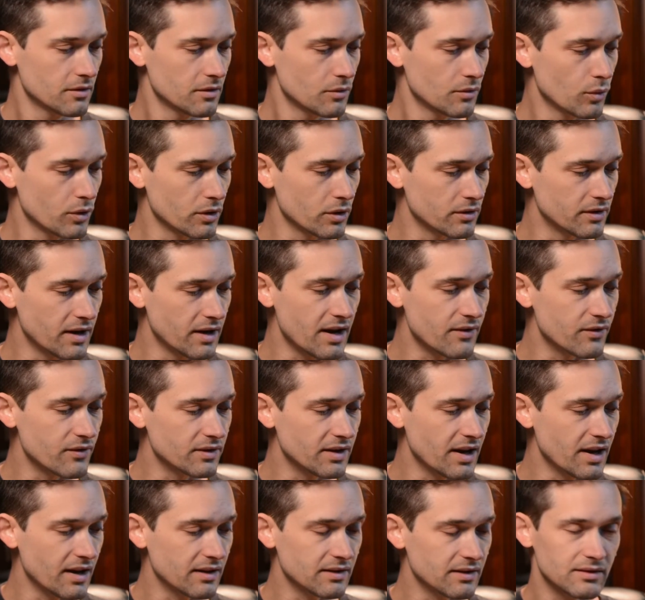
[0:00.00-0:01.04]
where David
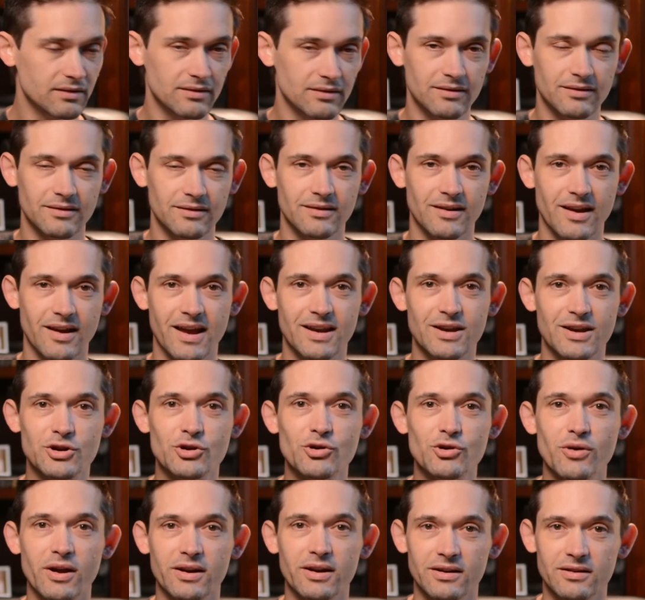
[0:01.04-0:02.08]
takes any
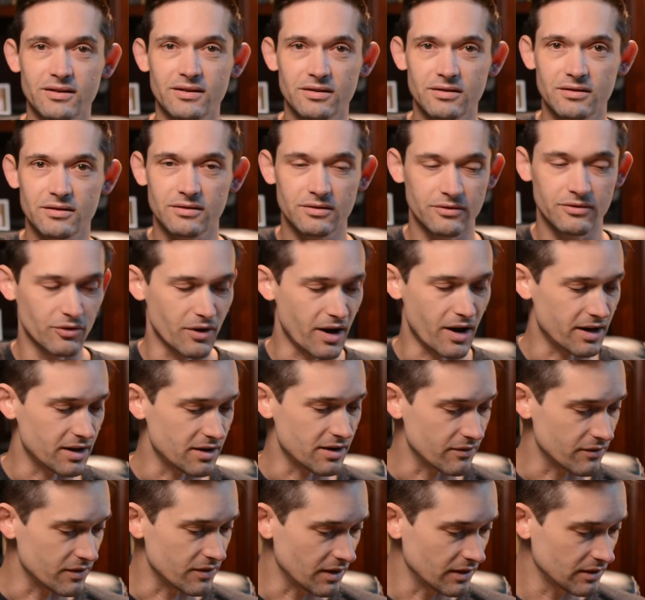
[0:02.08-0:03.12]
credit for any
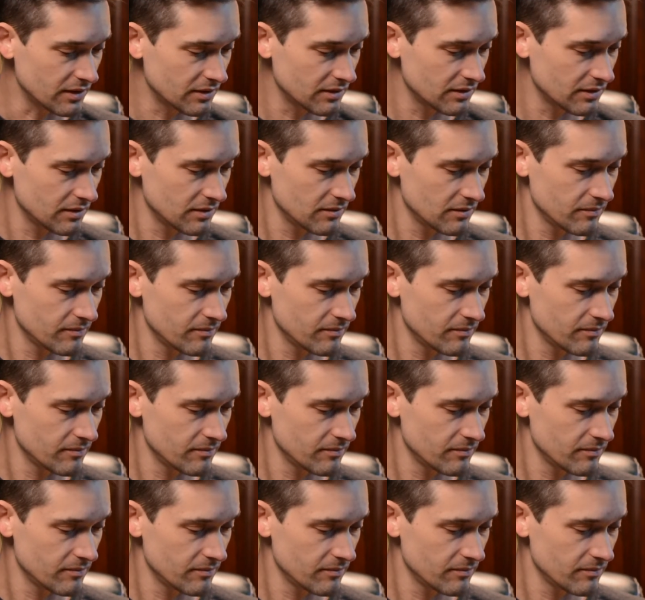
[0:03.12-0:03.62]
of this.